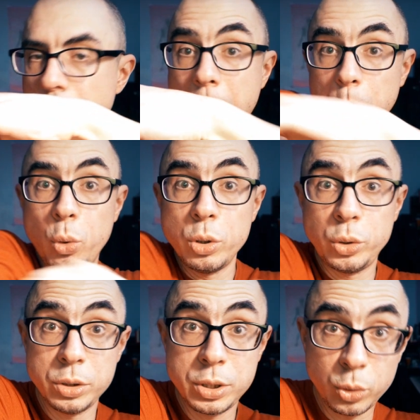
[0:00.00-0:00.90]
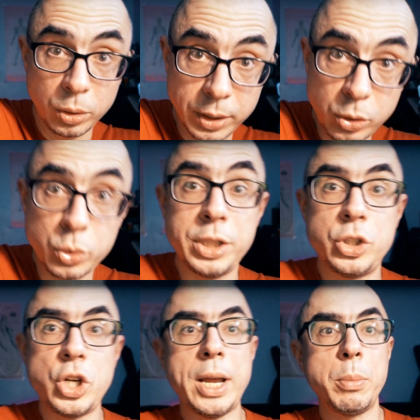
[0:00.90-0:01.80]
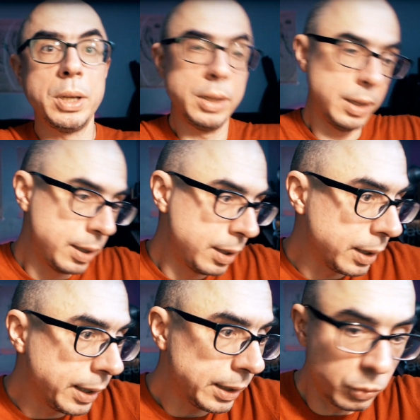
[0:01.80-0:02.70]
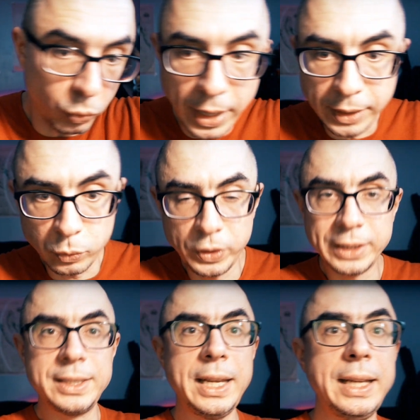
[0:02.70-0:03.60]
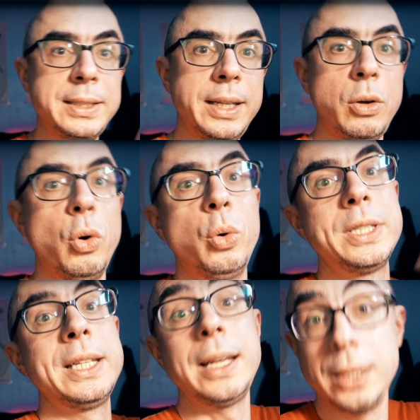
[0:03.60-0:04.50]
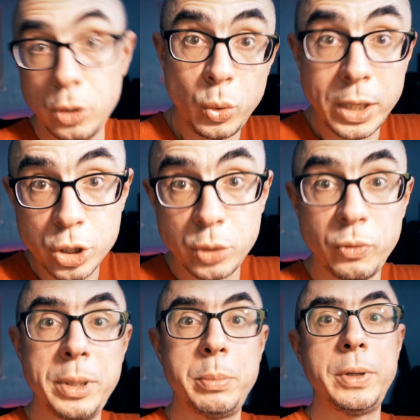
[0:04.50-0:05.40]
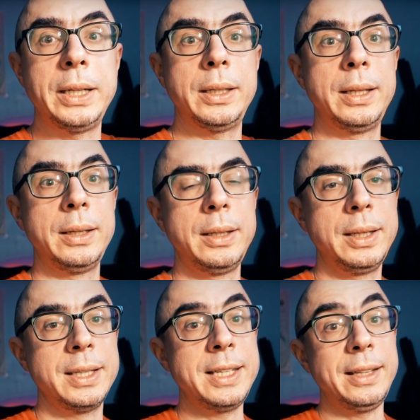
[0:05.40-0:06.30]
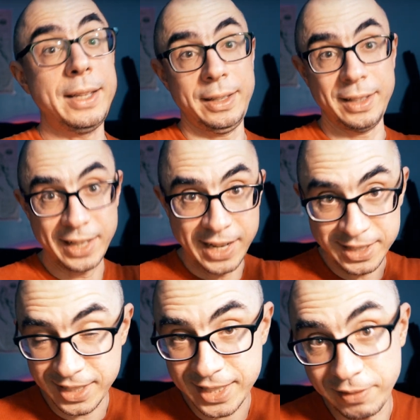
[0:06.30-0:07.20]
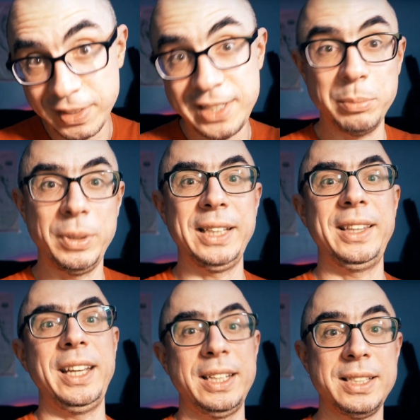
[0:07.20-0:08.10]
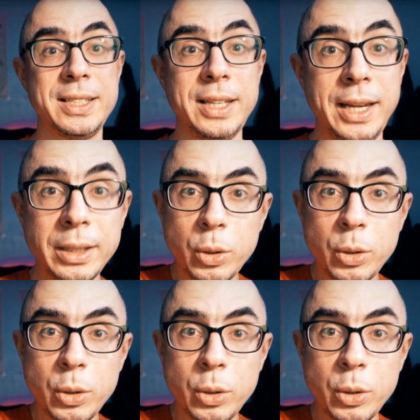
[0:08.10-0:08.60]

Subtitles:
I'm going to install a new CGM, get 1 week data on the continuation of Berberine, then another 17 blood tests, and